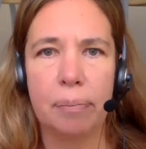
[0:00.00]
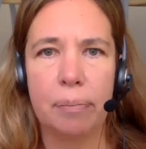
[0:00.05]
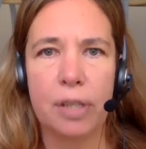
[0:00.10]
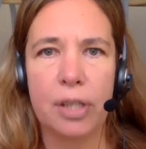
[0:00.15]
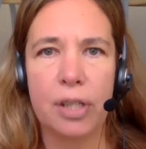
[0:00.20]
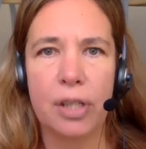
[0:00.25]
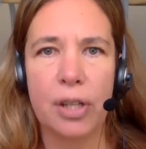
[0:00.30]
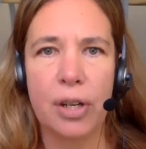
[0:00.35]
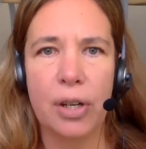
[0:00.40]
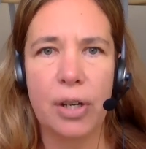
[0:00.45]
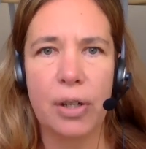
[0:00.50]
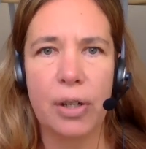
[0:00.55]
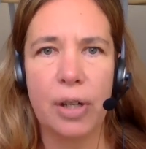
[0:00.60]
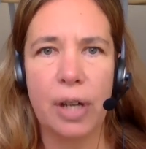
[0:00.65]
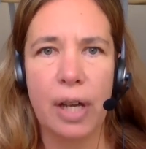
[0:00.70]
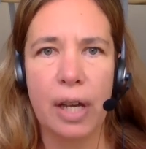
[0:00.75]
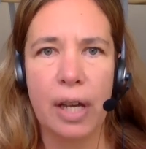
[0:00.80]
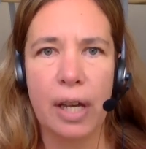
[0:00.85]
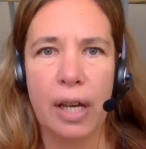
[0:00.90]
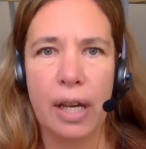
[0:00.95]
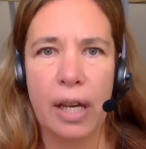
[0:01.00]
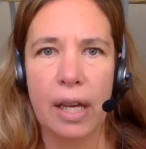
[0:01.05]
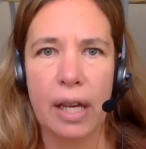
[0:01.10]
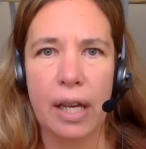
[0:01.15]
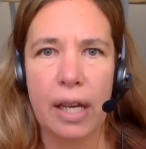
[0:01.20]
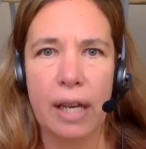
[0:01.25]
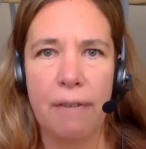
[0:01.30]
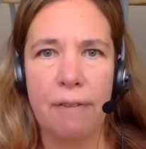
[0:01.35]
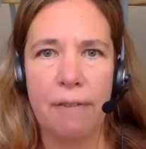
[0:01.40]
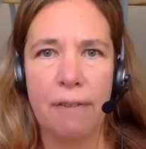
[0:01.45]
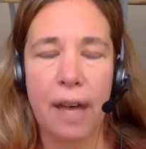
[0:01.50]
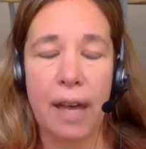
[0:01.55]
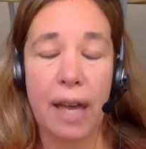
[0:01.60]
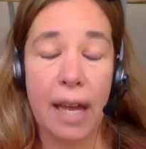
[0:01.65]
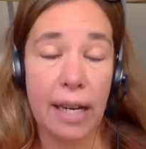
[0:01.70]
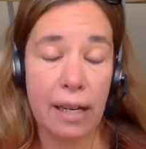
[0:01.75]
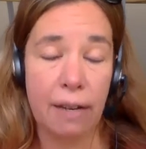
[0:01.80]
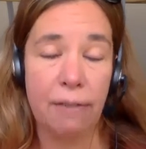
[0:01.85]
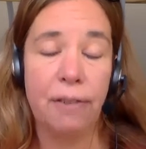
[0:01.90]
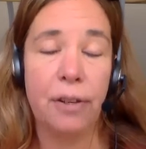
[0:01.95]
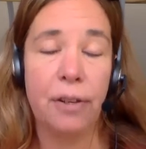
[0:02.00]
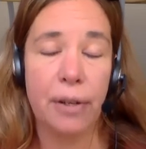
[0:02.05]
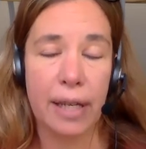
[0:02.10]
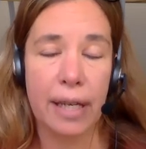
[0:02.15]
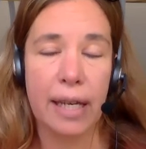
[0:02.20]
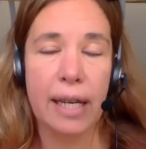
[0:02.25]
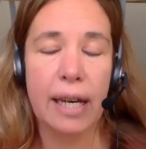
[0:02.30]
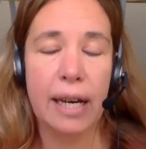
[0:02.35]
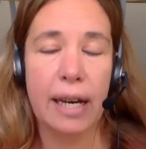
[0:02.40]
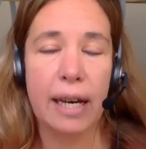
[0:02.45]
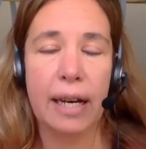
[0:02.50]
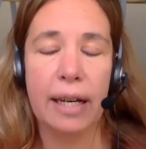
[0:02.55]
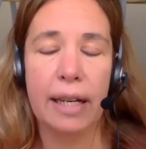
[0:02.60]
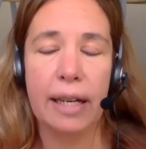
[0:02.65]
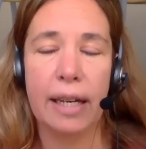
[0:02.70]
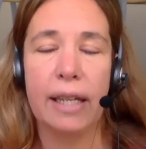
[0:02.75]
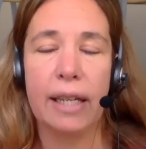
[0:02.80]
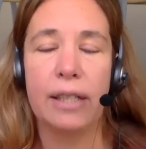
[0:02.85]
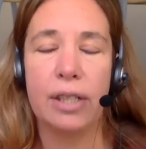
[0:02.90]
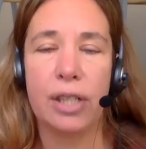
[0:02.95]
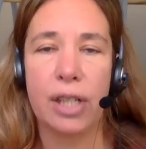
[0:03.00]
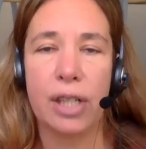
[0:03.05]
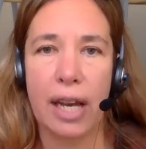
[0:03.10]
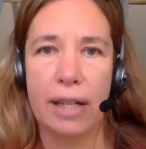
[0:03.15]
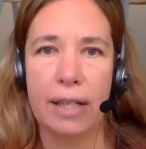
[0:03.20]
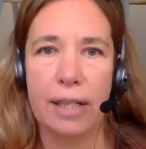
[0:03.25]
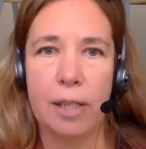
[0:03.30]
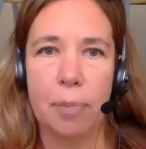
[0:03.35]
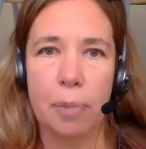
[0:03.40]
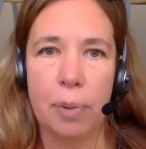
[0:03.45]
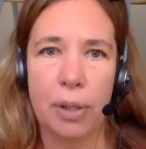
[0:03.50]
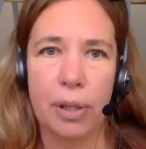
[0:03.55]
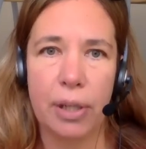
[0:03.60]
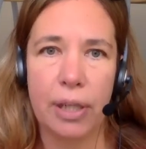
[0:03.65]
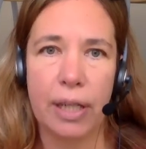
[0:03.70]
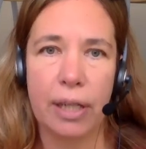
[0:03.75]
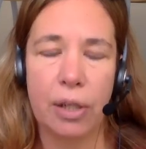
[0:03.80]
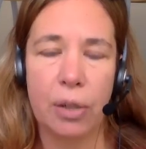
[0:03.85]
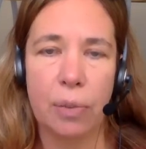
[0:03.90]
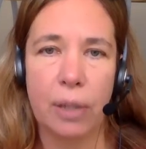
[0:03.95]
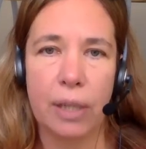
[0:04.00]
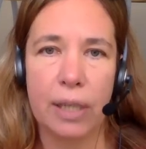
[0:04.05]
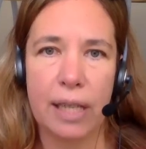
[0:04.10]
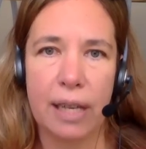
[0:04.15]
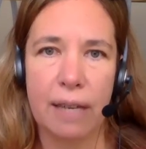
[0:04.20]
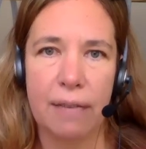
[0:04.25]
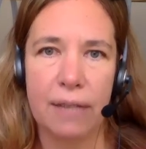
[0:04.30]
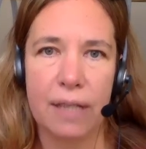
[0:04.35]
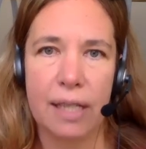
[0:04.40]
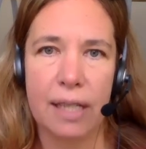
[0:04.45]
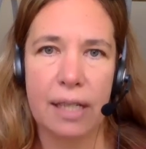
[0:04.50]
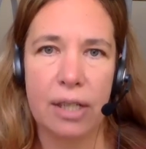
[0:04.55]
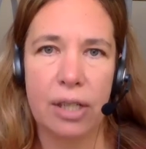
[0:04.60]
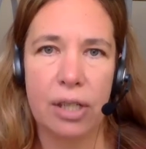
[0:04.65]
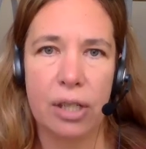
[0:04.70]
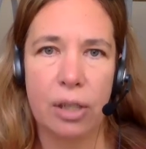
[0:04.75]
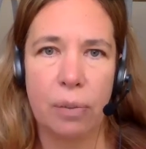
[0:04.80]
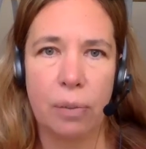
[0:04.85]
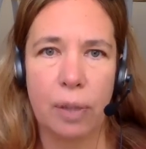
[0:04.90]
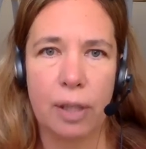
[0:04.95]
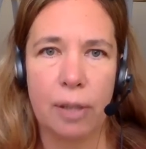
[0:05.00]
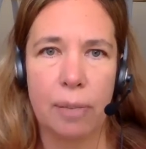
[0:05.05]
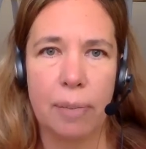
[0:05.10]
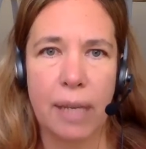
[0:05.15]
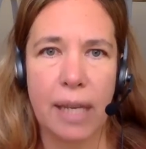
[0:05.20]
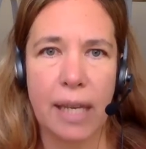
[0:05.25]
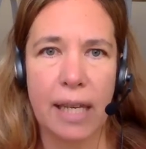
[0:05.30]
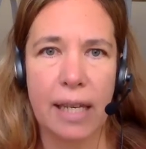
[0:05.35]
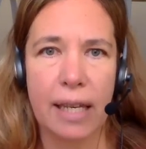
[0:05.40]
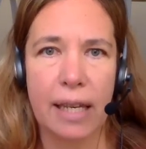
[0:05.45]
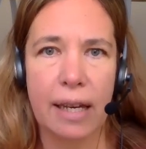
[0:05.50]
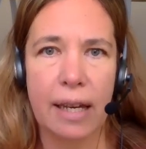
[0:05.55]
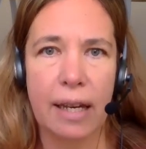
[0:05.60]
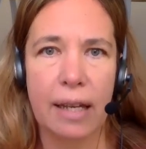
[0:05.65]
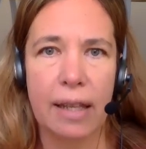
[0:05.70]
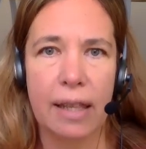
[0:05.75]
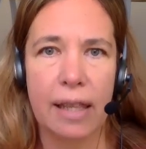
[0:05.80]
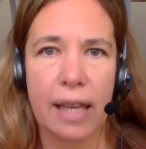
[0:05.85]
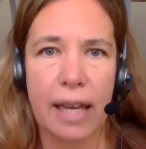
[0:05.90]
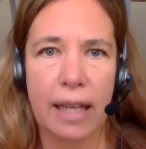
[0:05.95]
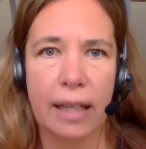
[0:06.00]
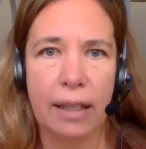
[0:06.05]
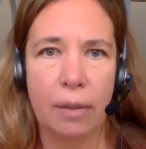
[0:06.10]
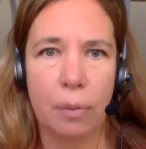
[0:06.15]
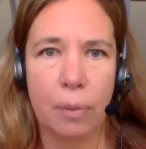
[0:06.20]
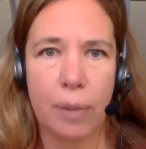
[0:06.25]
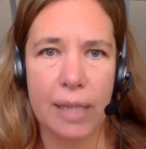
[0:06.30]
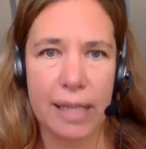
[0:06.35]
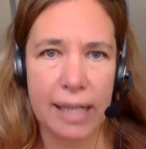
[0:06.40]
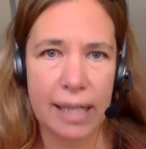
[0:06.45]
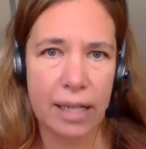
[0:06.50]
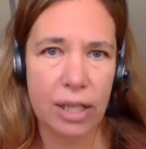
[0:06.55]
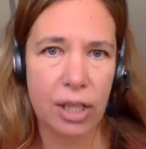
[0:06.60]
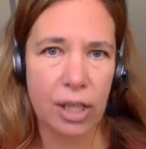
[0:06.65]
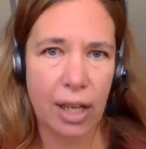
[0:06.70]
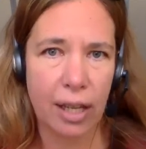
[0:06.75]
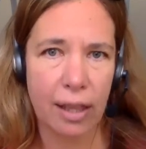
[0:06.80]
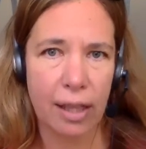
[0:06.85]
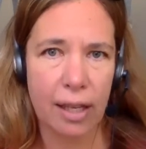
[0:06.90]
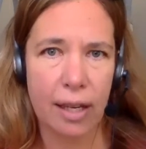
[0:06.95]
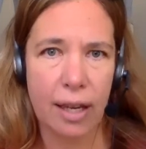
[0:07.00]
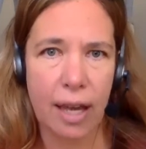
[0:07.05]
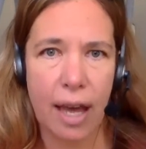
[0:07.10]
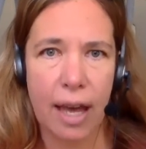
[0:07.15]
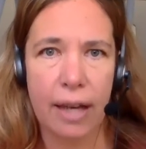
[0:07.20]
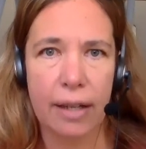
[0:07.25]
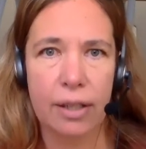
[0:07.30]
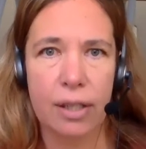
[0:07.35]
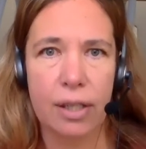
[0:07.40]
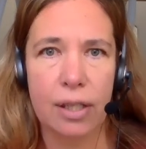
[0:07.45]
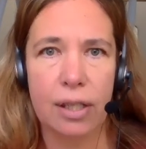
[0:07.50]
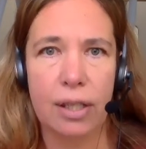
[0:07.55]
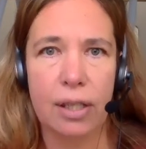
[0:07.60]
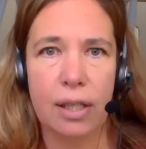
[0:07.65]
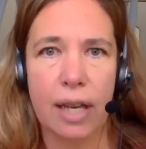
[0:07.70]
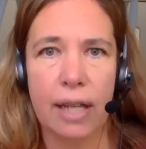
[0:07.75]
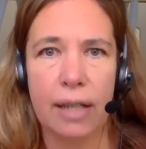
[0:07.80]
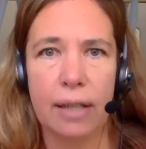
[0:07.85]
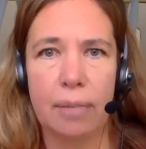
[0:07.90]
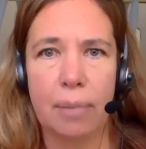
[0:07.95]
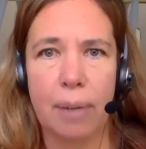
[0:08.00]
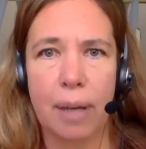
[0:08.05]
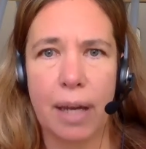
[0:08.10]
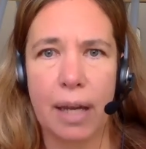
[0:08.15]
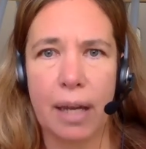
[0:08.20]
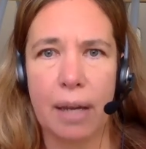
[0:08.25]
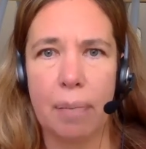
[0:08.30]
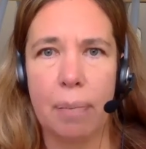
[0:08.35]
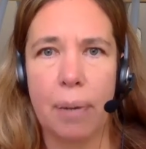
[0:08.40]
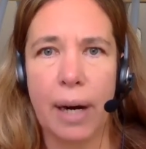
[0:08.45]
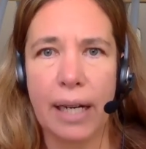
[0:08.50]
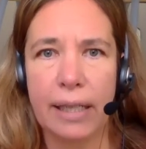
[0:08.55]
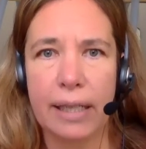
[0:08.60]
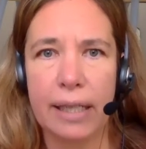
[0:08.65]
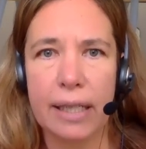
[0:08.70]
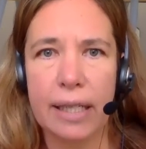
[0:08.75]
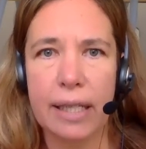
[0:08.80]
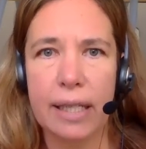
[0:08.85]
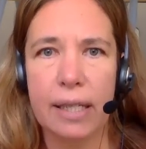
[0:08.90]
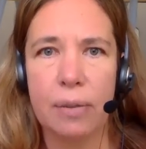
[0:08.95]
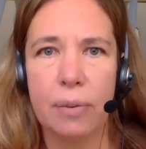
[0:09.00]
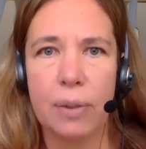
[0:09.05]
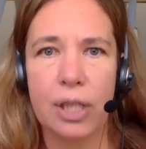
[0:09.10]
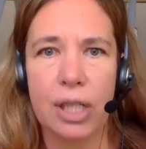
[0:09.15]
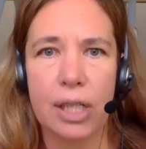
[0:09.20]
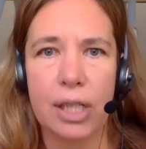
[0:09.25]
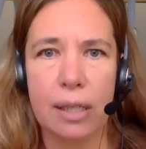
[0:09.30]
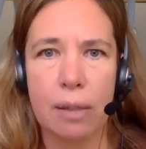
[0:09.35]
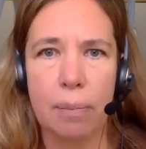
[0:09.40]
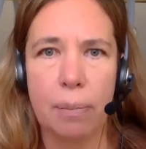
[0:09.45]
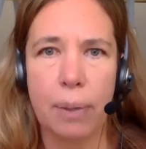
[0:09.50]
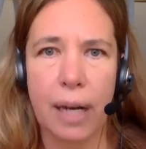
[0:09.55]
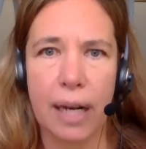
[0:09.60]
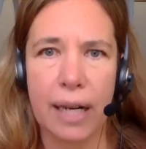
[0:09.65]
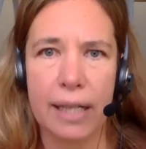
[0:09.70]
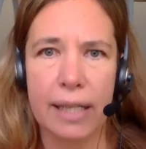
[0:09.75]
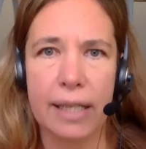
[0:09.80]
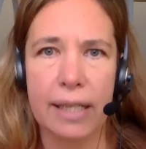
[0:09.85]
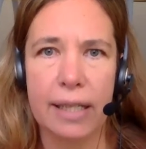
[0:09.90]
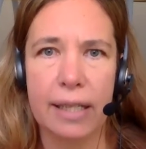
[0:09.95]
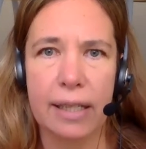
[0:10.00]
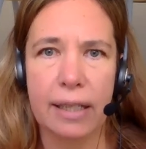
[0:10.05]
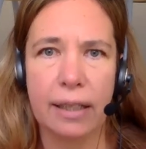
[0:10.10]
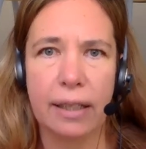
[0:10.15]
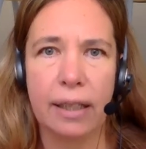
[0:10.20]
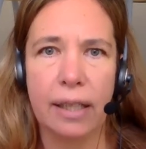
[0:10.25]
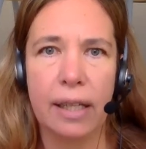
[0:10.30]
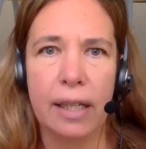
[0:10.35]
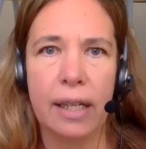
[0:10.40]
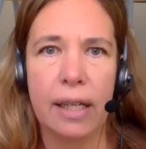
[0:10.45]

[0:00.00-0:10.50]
So if you're here in Johannesburg and you want to have a session with me, then we see each other at my practice, which is in Bryanston,